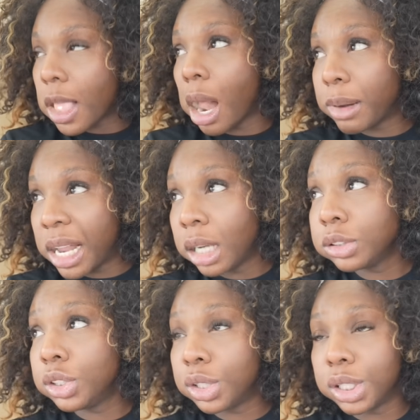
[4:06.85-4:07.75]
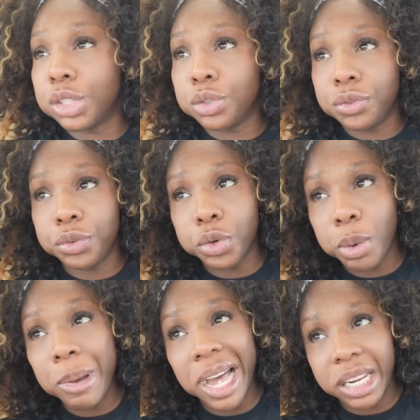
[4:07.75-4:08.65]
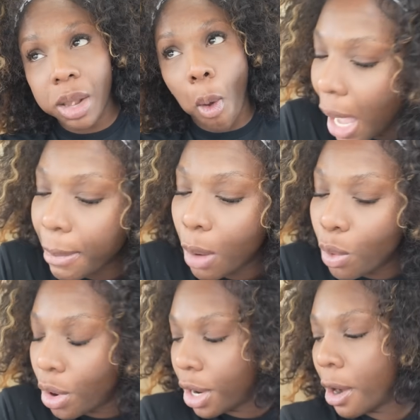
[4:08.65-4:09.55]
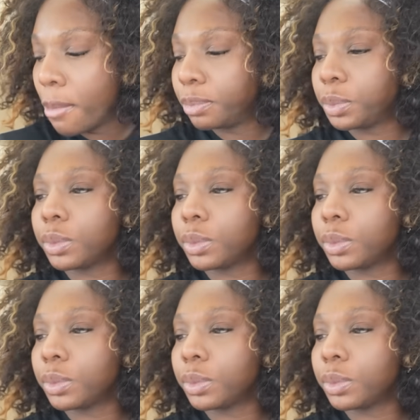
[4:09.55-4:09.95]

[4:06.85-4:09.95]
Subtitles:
I'm actually gonna do full body. Got my water